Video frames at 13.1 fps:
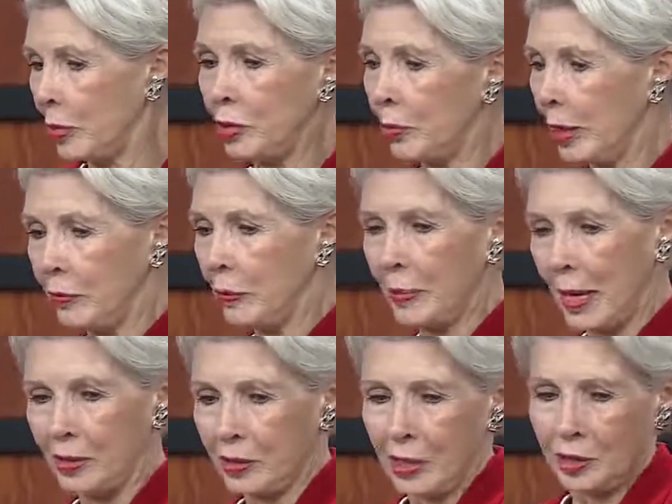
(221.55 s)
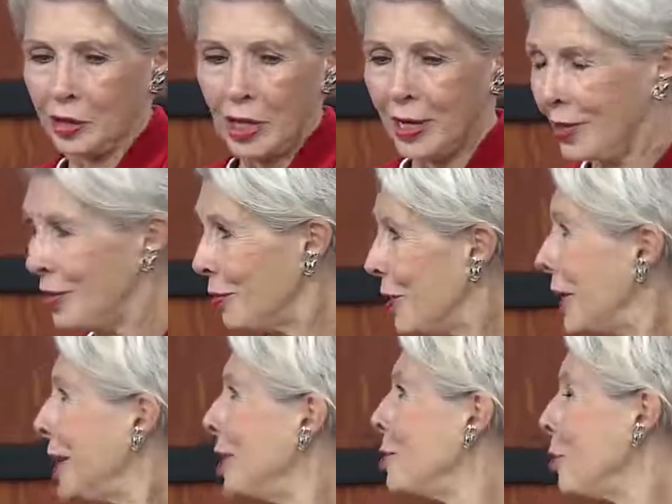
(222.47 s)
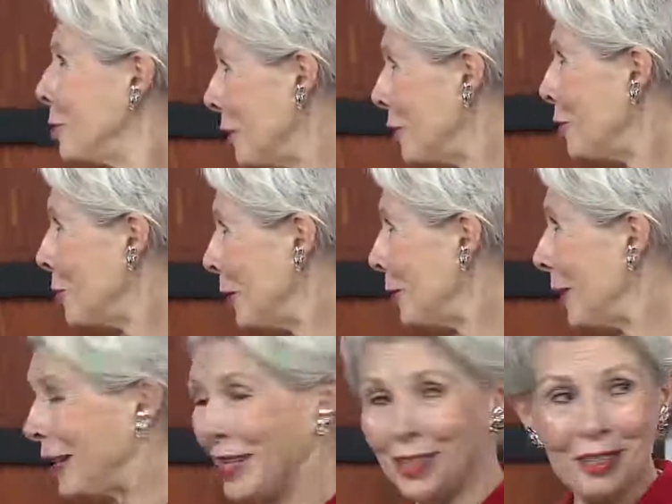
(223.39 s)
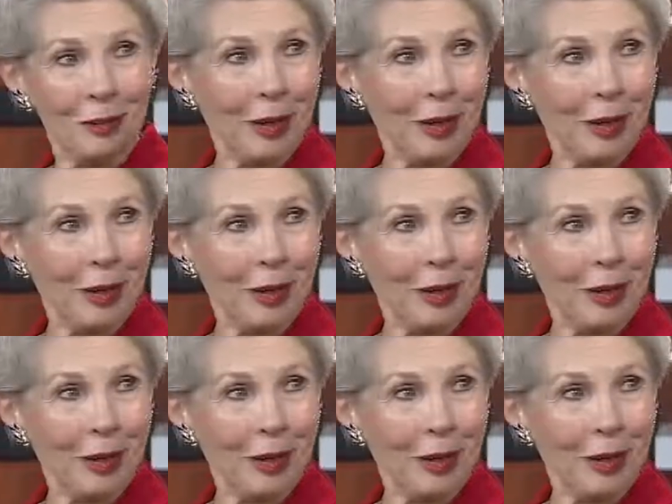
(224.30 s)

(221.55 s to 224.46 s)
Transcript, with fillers: which way do we pass things? No, you only know one way, and it's the